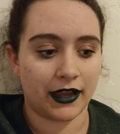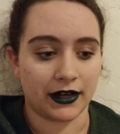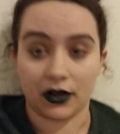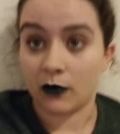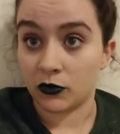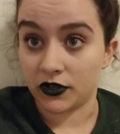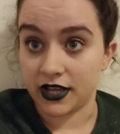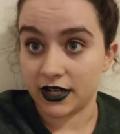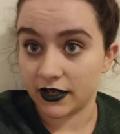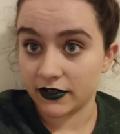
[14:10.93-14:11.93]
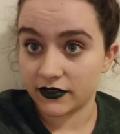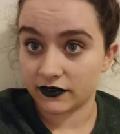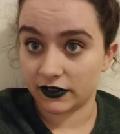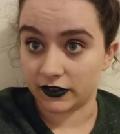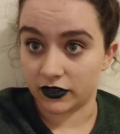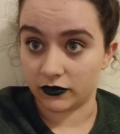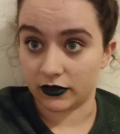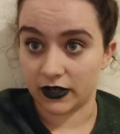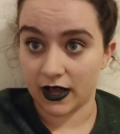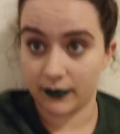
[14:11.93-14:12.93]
in a couple of years and do an